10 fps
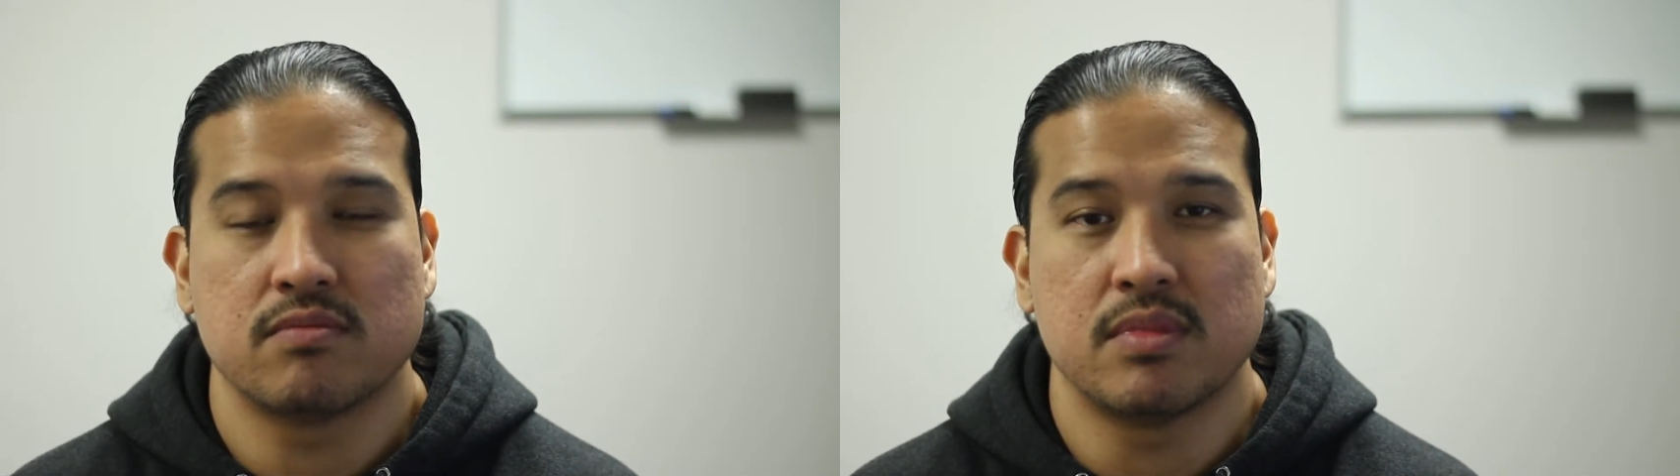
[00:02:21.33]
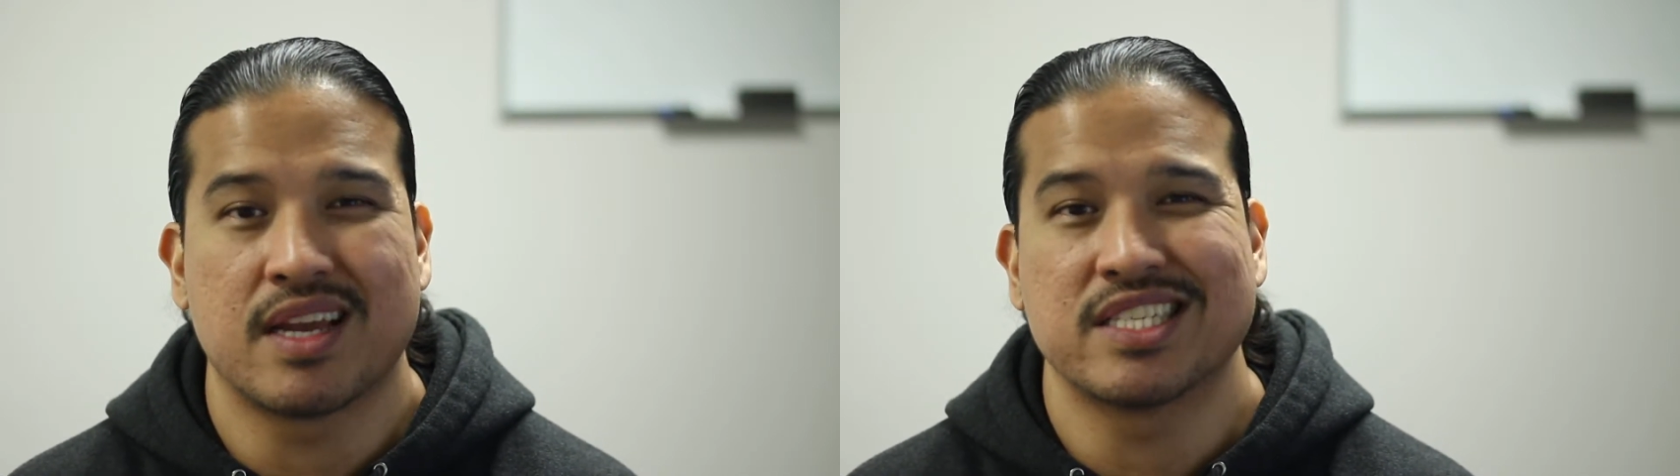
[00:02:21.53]

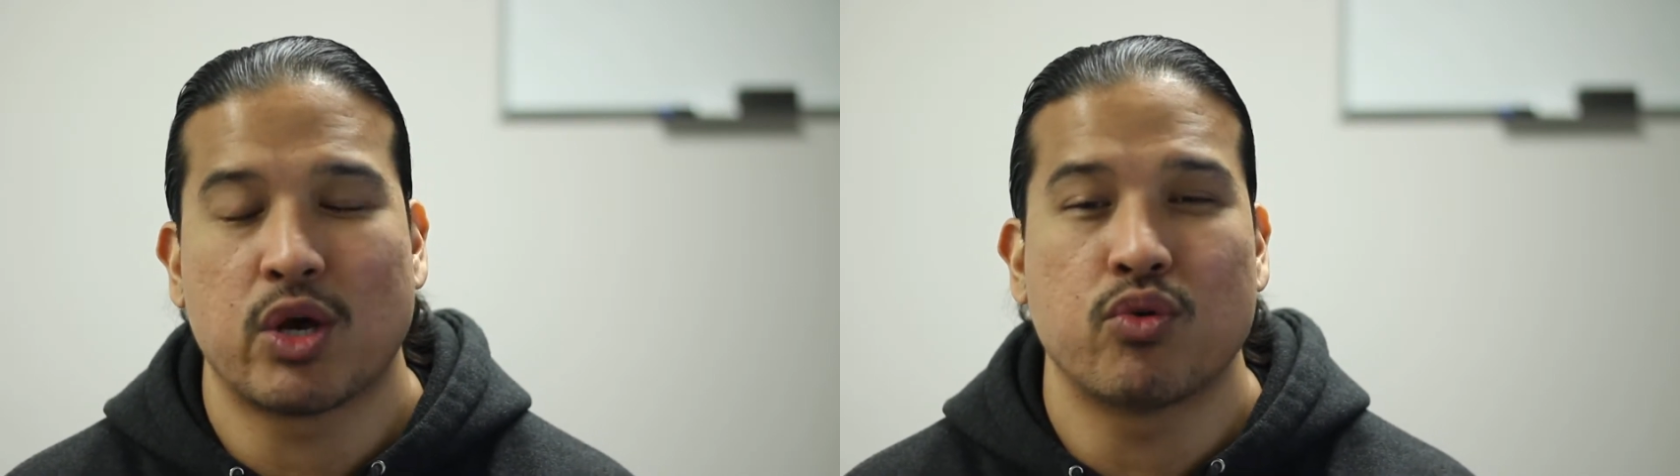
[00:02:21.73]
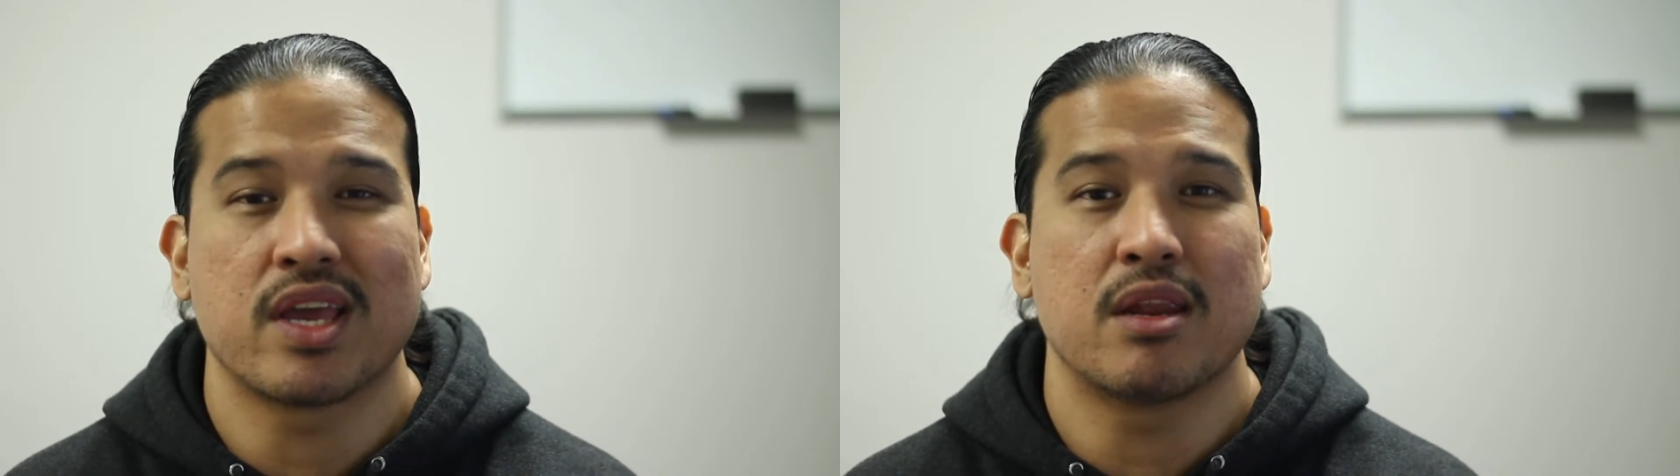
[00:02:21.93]
because I
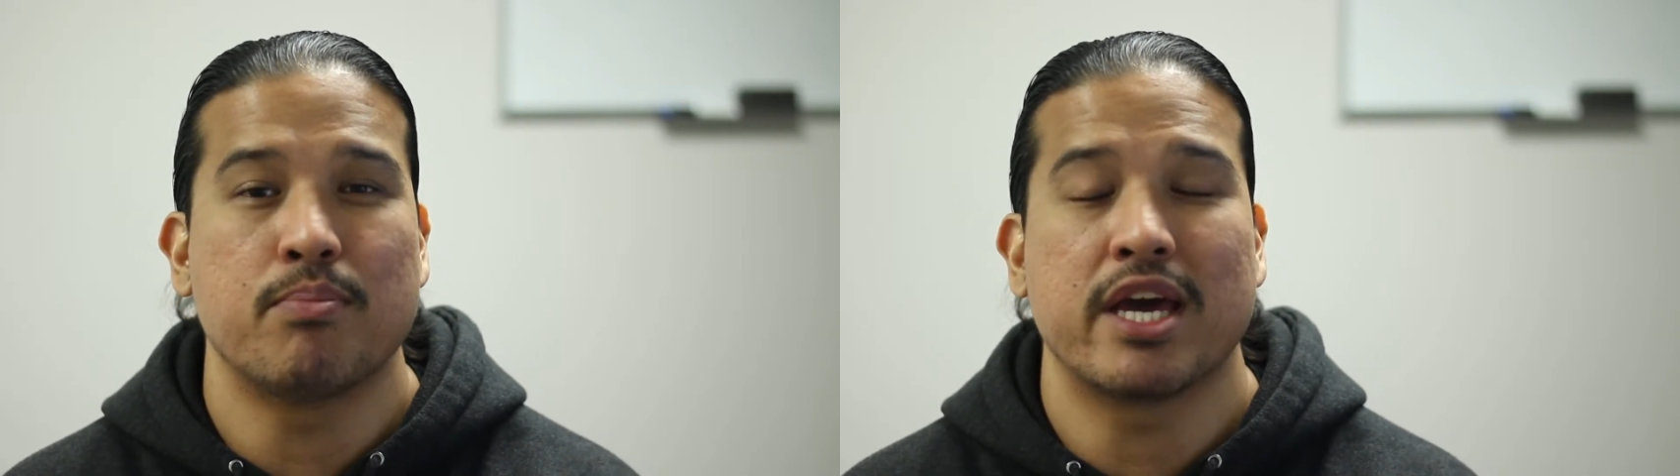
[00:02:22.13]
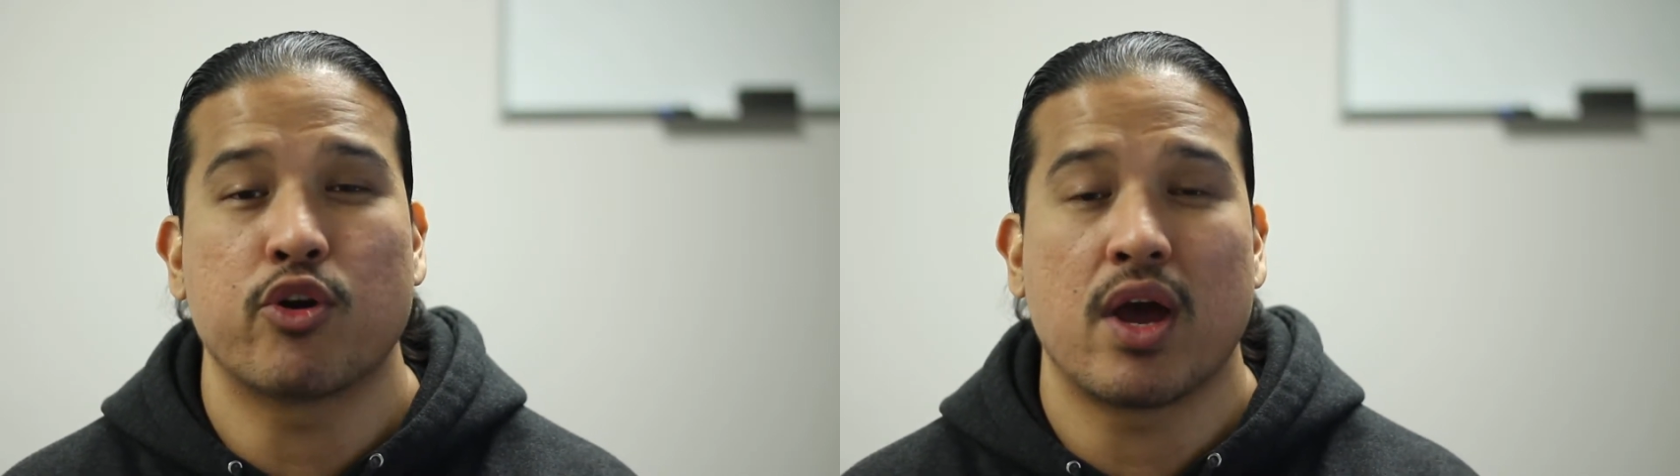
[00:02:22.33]
will get a
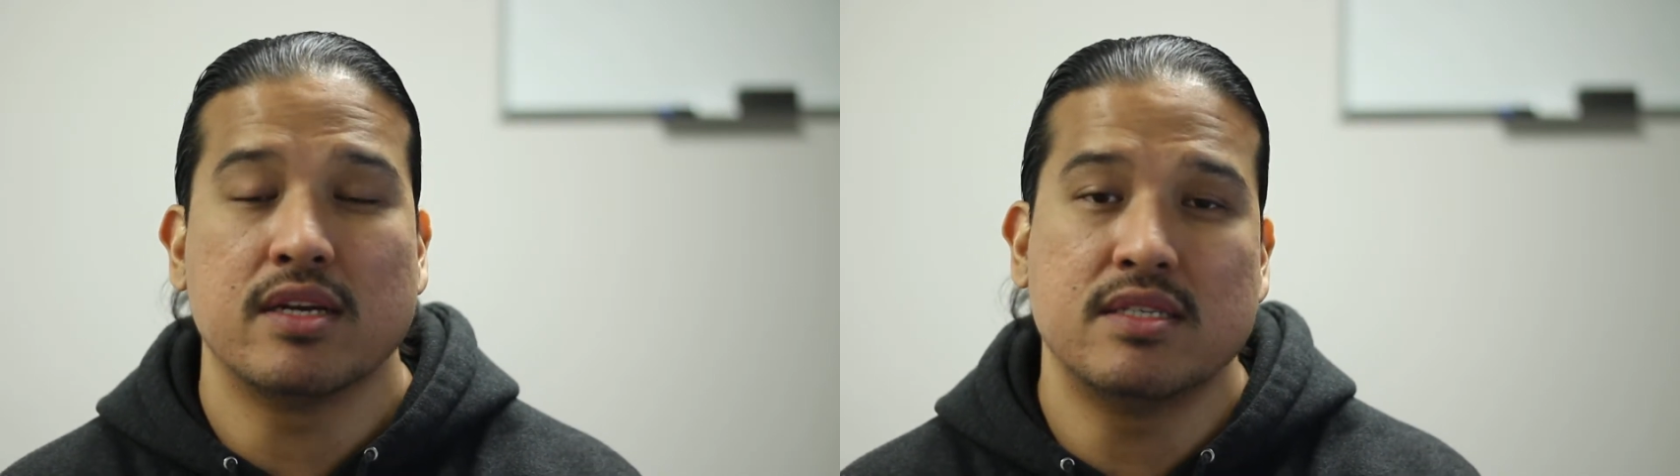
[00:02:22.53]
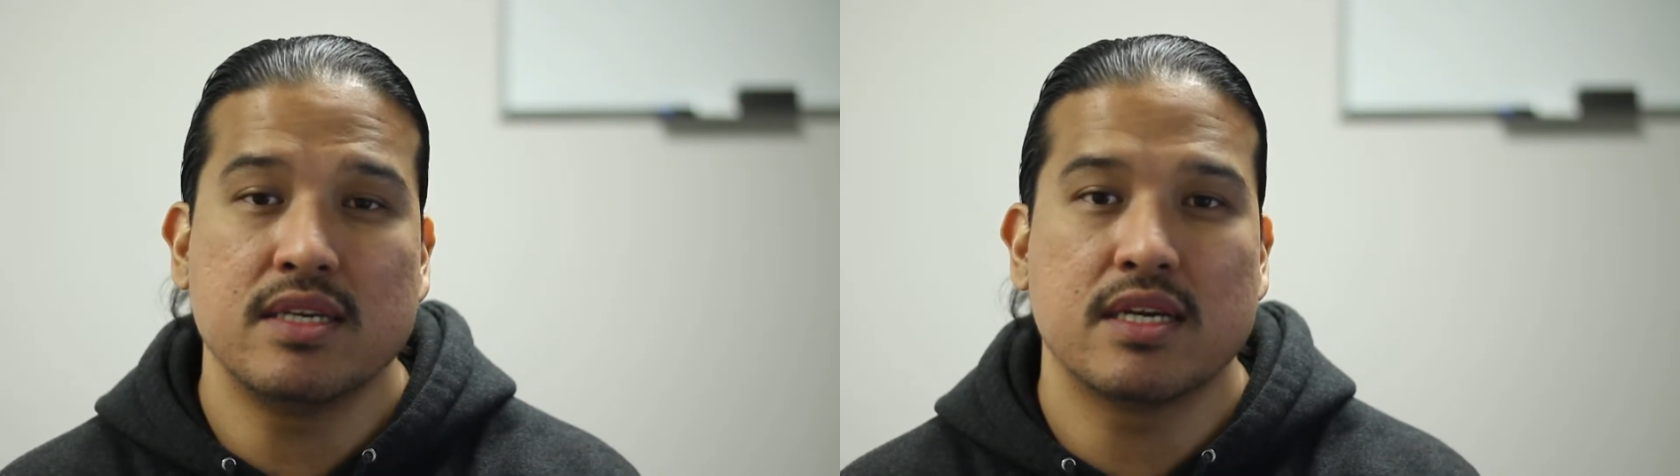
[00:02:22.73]
better
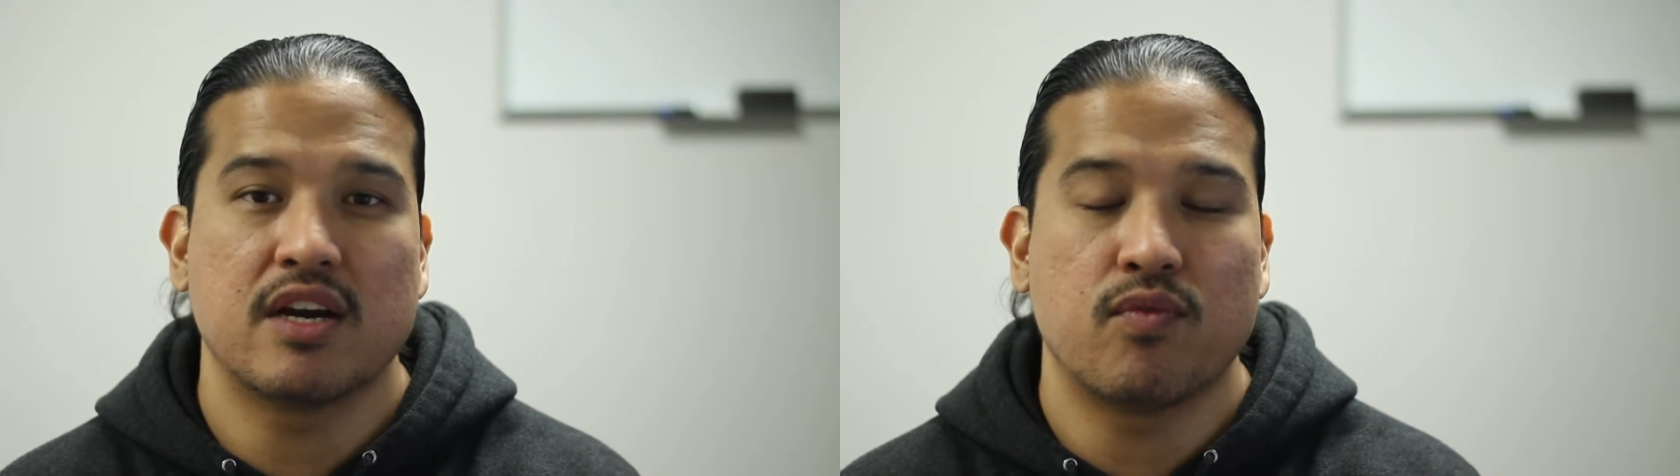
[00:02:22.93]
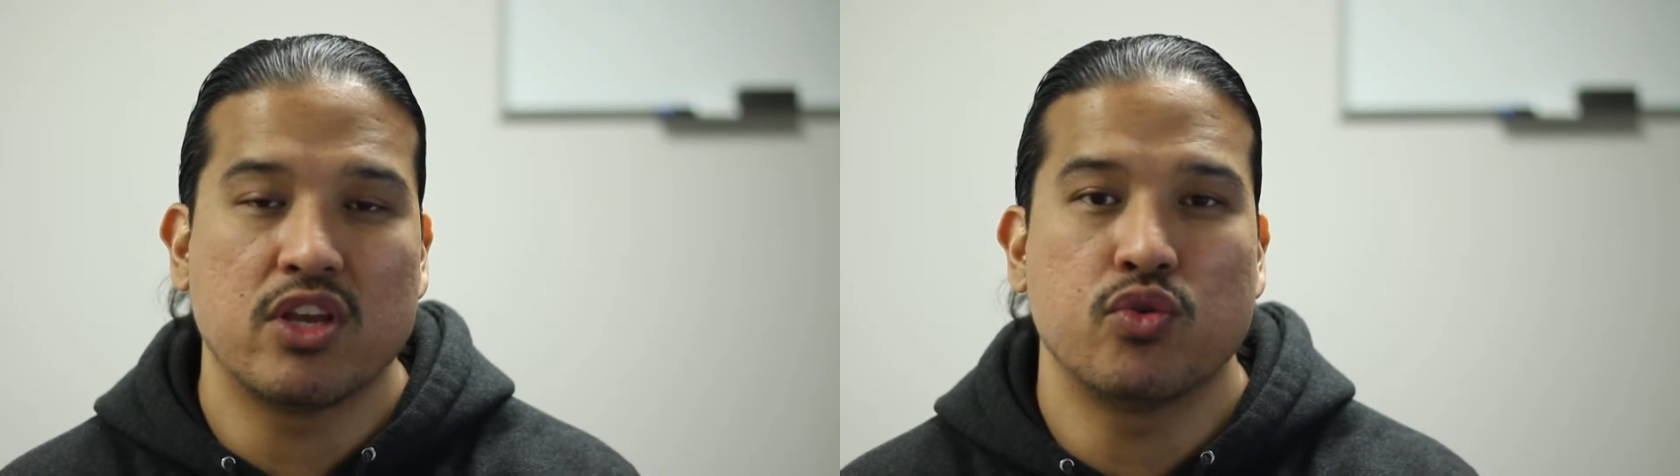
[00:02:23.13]
idea
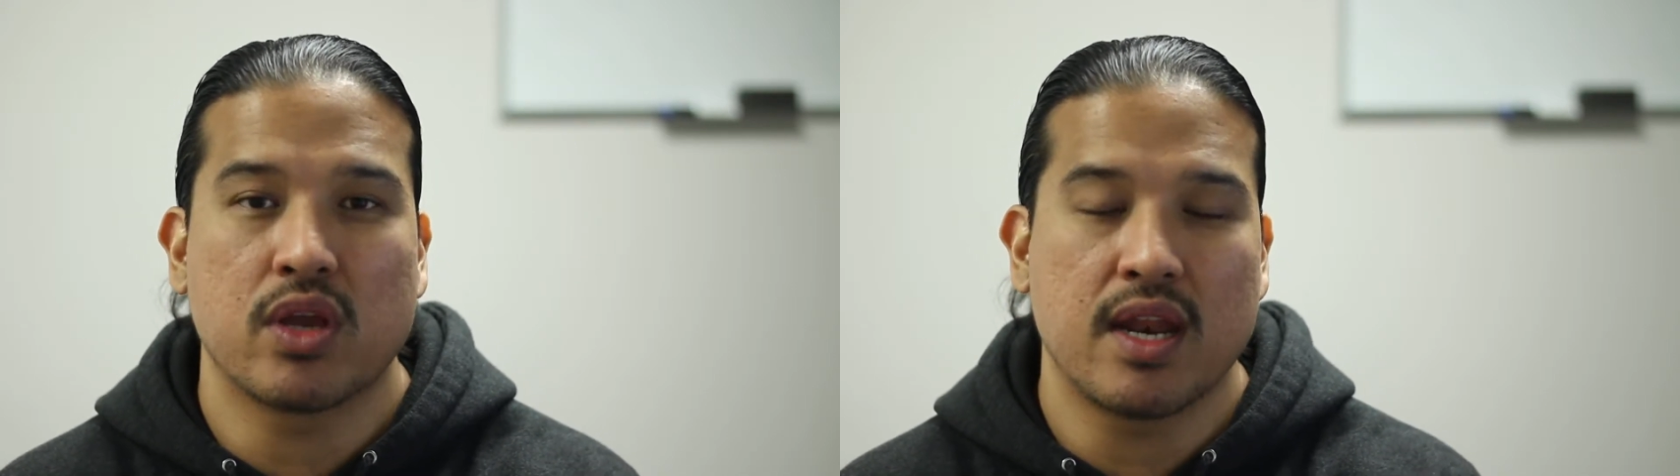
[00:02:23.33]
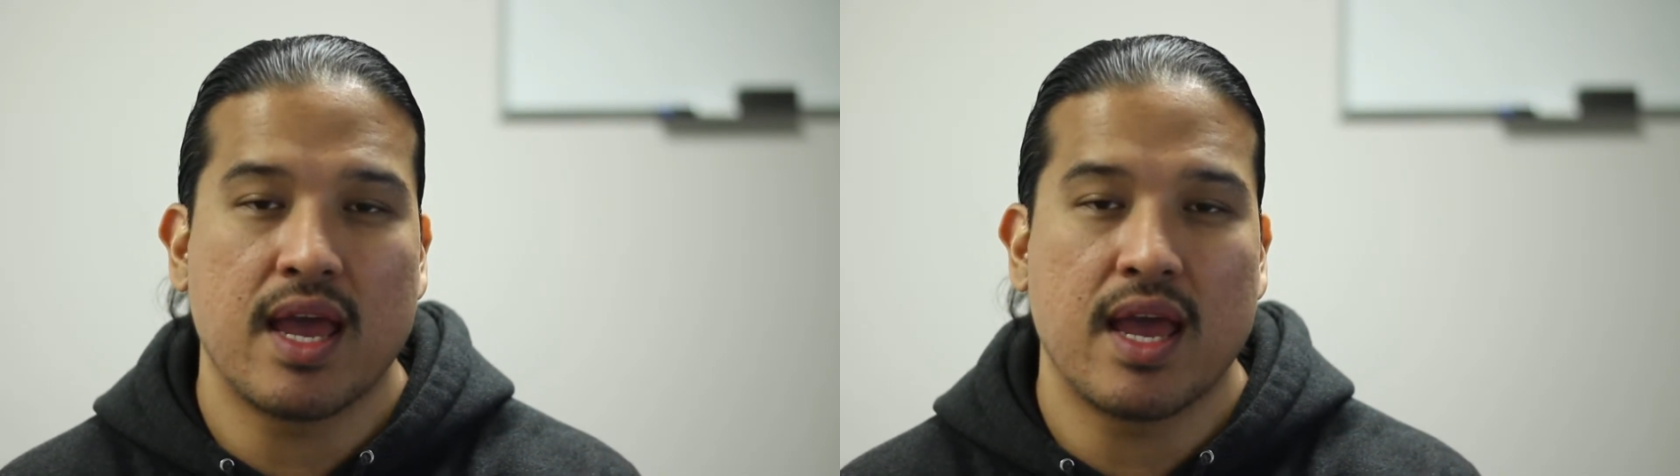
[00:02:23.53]
of what you can